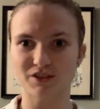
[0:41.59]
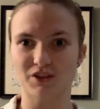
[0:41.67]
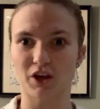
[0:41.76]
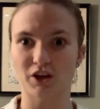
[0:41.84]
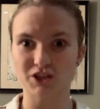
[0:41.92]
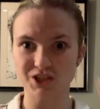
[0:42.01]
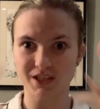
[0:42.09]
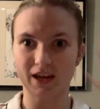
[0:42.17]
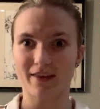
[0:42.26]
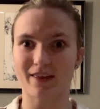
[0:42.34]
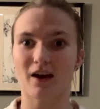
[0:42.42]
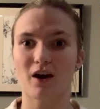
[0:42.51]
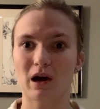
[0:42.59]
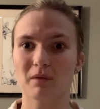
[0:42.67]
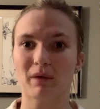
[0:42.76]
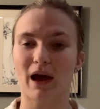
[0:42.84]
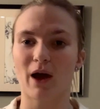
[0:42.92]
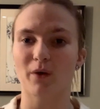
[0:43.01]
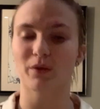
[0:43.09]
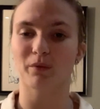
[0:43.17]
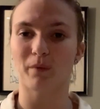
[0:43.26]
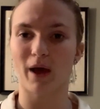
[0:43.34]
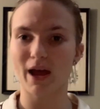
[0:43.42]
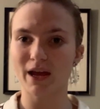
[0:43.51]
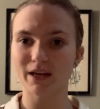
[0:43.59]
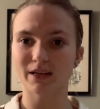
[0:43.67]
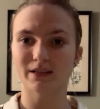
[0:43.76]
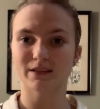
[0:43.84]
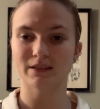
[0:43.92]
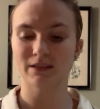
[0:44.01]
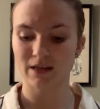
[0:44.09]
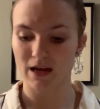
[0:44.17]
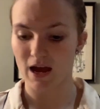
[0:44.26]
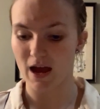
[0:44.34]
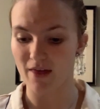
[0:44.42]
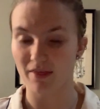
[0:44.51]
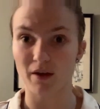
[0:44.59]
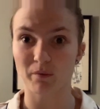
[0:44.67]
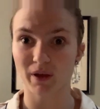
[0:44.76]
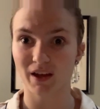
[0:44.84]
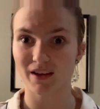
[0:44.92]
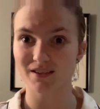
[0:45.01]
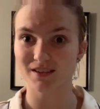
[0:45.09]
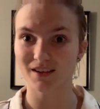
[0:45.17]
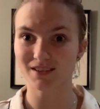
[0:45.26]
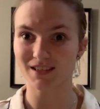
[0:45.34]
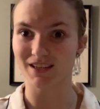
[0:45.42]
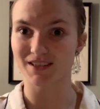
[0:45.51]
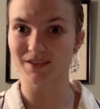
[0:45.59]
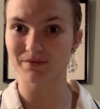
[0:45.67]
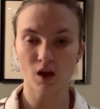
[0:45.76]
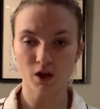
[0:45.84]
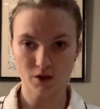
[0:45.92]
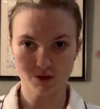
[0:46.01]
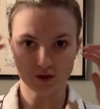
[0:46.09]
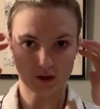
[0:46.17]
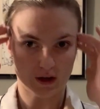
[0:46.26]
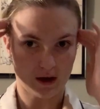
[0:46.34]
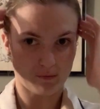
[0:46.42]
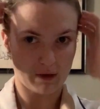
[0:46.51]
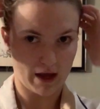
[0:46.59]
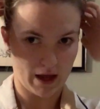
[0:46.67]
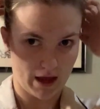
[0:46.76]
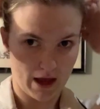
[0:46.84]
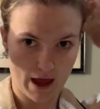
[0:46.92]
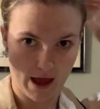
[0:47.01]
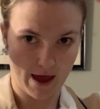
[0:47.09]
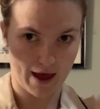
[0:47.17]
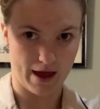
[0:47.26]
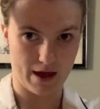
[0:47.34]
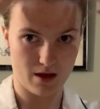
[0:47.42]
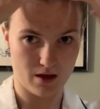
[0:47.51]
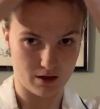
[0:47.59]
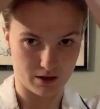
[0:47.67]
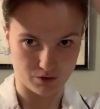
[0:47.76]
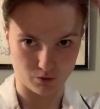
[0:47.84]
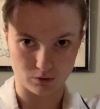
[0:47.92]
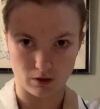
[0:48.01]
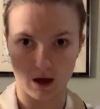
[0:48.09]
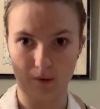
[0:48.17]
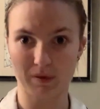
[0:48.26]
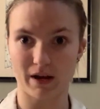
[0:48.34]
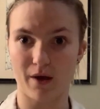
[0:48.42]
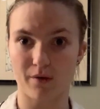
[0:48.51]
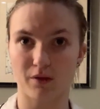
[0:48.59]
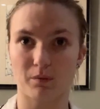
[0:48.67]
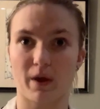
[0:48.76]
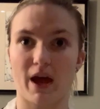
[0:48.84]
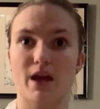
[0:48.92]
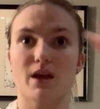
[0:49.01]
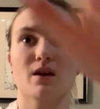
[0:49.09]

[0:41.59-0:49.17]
So just get that out of the way and then we can get started. So now my hair is all up and out of the way.